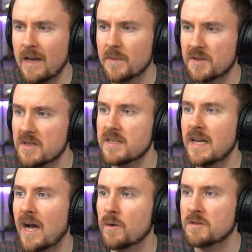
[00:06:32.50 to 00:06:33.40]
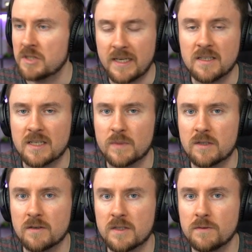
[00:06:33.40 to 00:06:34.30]
But this now is changing
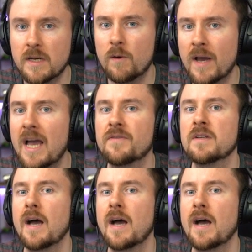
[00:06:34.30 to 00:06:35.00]
because you now have an